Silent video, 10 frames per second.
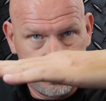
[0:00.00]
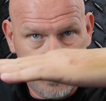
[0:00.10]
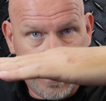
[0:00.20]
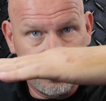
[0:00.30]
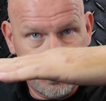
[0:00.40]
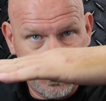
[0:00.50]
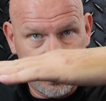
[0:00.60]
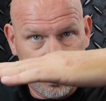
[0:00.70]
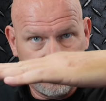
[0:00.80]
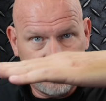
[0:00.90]
tire
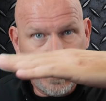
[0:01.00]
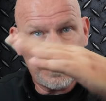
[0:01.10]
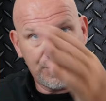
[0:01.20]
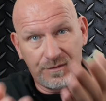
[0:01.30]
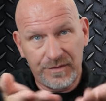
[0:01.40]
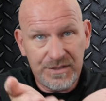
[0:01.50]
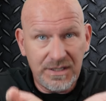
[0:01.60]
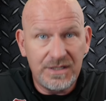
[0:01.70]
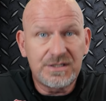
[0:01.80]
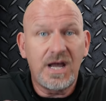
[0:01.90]
sitting on a flat surface,
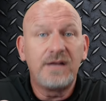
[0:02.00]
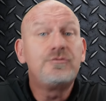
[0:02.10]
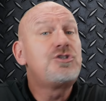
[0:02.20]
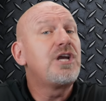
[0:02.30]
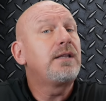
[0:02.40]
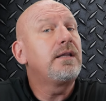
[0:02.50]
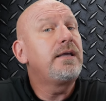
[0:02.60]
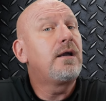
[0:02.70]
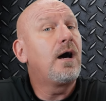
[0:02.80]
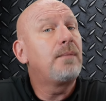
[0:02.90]
it is kind of gently
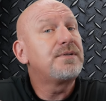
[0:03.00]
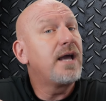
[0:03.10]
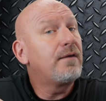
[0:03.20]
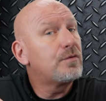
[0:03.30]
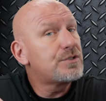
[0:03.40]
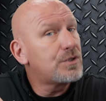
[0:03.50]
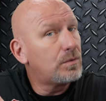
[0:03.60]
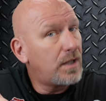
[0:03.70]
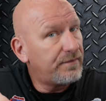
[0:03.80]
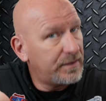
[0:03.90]
cupped ever so
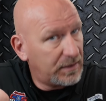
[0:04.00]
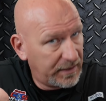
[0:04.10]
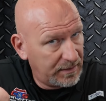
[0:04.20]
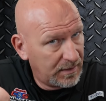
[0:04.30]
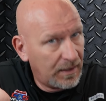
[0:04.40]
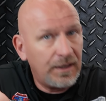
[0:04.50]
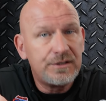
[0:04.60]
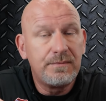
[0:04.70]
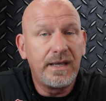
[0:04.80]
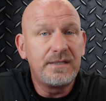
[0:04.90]
lovingly
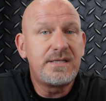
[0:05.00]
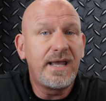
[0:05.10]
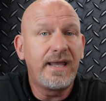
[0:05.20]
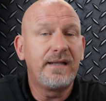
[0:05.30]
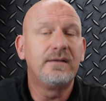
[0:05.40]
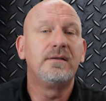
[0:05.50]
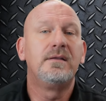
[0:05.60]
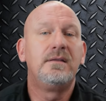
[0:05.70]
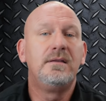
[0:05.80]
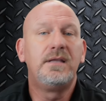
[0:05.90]
to
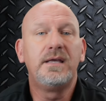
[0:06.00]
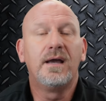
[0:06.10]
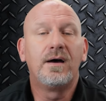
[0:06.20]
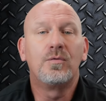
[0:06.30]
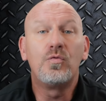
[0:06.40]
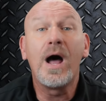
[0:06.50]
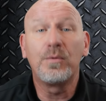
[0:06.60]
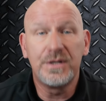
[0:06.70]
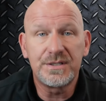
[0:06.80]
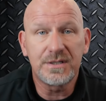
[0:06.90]
maintain the
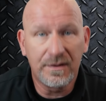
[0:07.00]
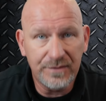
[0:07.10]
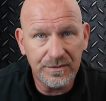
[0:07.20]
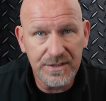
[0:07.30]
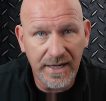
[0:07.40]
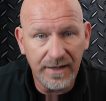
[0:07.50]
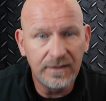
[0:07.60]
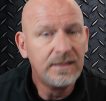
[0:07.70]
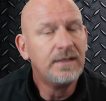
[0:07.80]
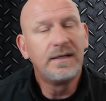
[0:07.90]
roundness of your tire.